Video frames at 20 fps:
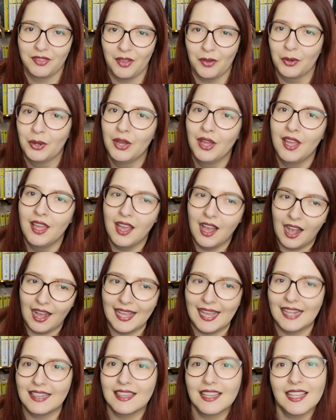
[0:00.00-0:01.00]
So
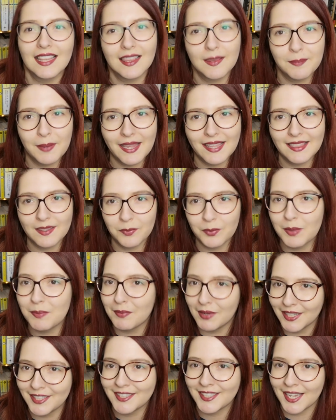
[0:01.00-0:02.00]
I anticipate that we
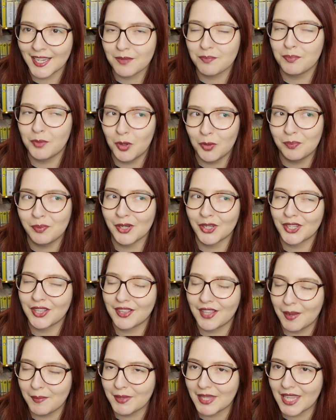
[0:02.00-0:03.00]
might get more books
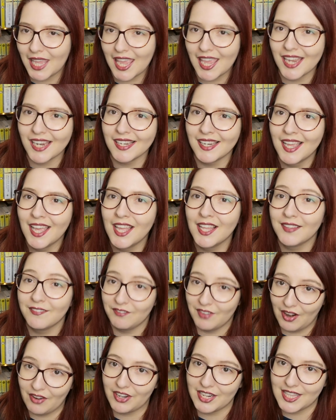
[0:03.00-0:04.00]
coming in
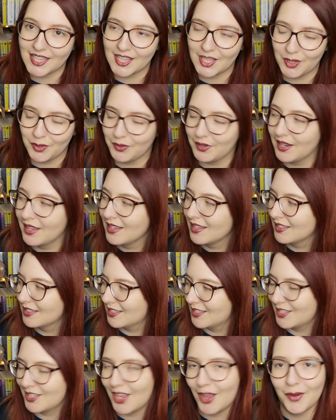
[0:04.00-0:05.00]
very soon.
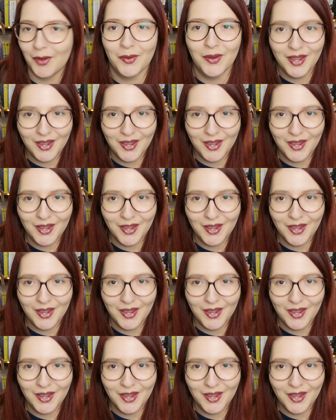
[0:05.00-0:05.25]
So